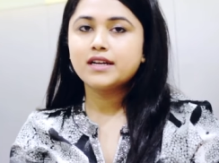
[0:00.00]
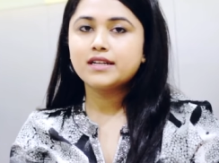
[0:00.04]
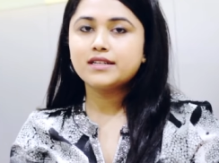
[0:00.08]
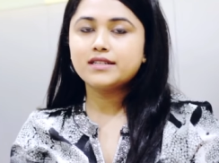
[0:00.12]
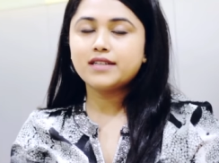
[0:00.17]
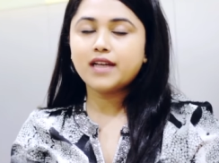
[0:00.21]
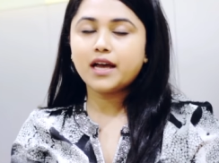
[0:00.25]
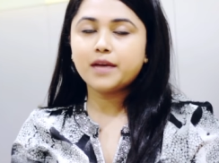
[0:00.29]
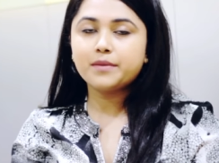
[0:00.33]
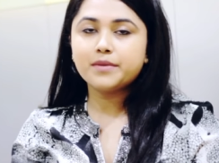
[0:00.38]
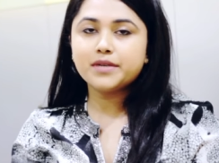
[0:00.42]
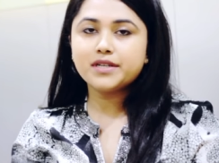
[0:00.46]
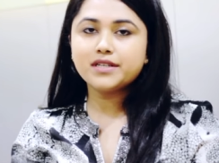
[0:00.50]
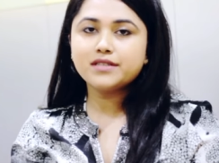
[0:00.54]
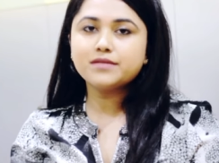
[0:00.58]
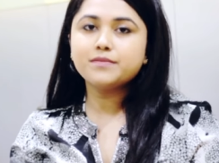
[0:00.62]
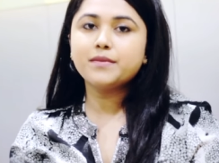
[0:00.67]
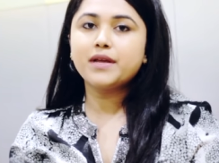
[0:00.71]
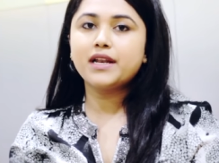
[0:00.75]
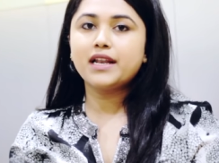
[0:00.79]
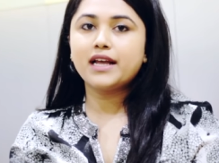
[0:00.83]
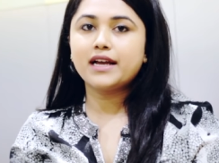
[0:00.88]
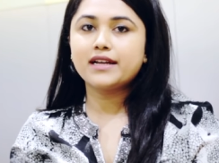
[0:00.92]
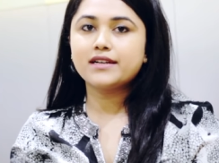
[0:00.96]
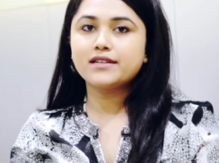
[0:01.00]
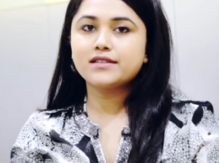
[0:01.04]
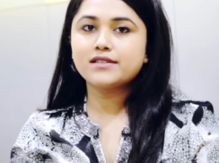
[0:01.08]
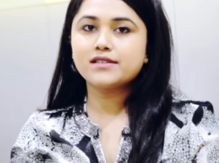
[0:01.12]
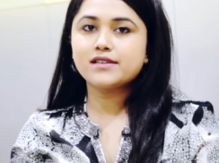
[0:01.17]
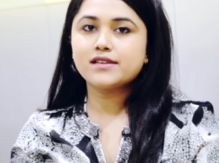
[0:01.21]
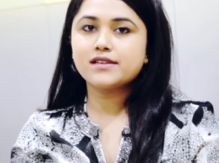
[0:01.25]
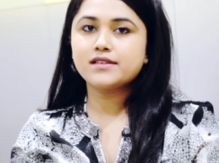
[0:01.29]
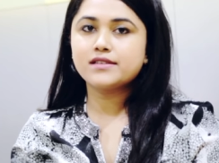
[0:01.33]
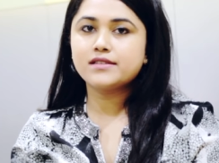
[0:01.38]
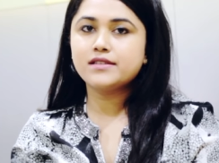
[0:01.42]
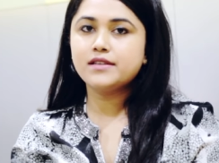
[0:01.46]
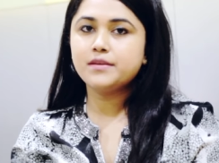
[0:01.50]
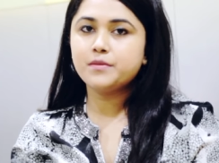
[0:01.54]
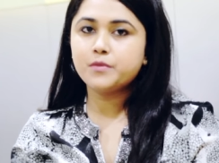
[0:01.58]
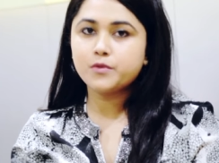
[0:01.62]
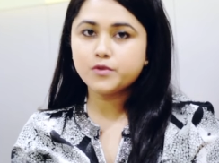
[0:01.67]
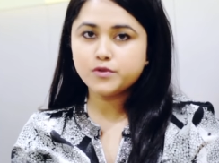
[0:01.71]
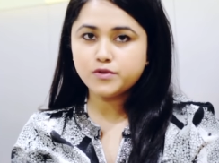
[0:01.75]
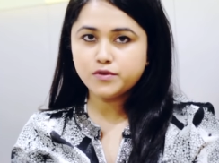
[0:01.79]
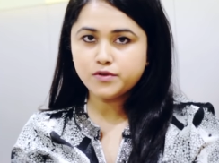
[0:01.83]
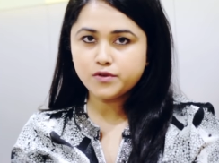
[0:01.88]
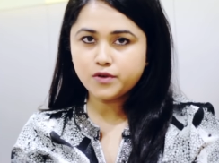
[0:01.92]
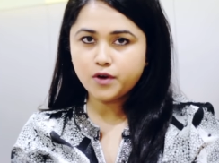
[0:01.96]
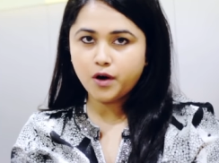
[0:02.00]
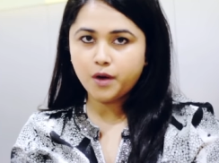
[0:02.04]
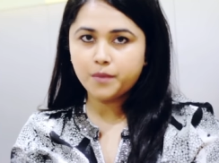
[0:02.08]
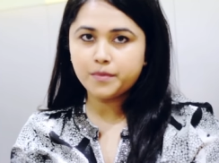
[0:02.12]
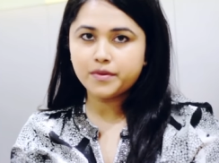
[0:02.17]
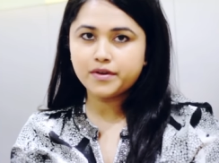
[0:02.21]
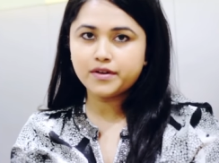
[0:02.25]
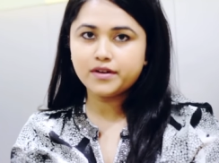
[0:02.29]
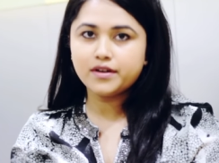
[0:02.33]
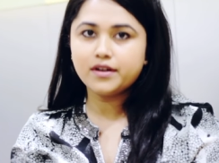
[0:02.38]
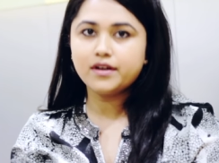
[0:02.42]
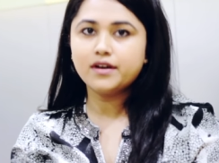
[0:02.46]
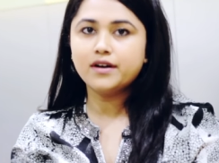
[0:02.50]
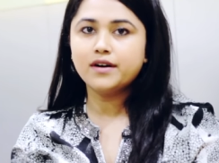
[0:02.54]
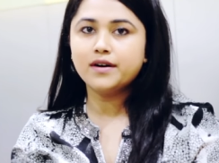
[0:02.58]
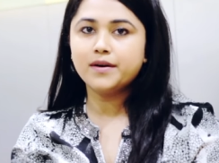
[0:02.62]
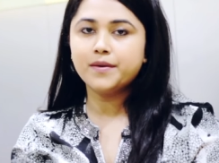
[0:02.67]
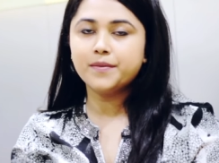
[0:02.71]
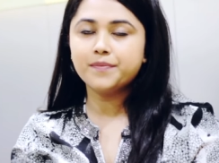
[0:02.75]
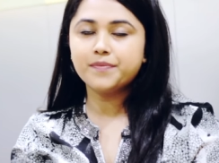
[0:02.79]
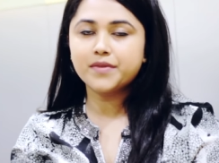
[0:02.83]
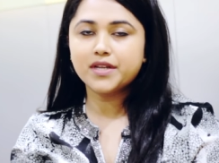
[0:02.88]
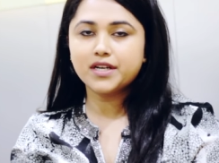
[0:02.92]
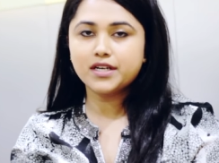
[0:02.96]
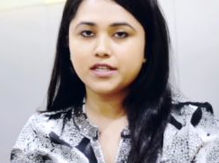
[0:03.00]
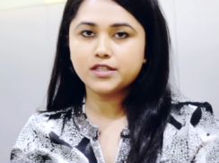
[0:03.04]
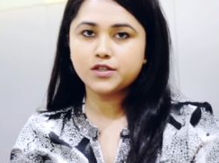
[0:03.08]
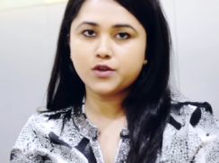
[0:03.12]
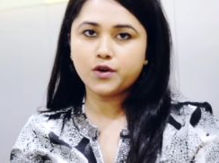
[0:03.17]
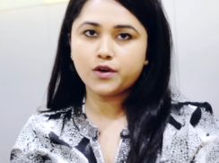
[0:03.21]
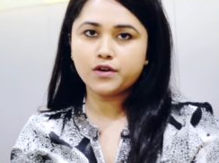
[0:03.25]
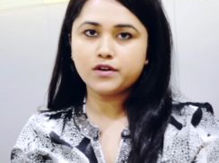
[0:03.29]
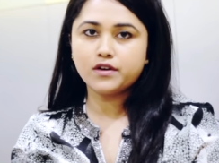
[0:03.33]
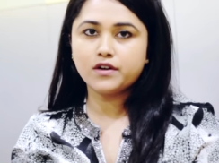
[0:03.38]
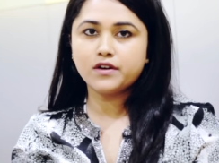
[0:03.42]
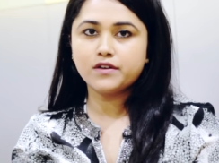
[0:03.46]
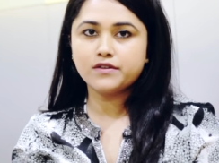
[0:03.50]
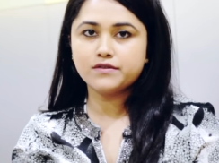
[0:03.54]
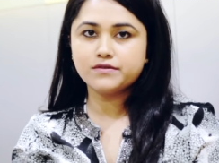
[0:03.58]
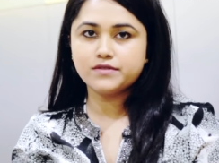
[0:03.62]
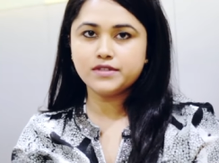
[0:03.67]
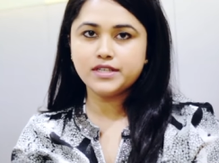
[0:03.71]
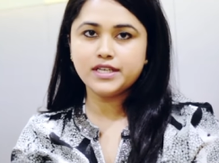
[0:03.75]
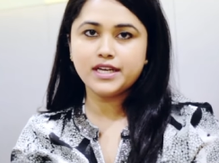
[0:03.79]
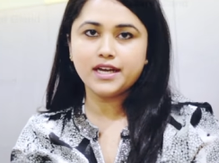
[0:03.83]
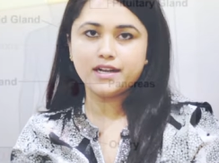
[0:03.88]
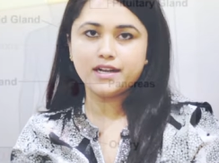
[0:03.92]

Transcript: Diabetes mellitus is the most common um, disorder of the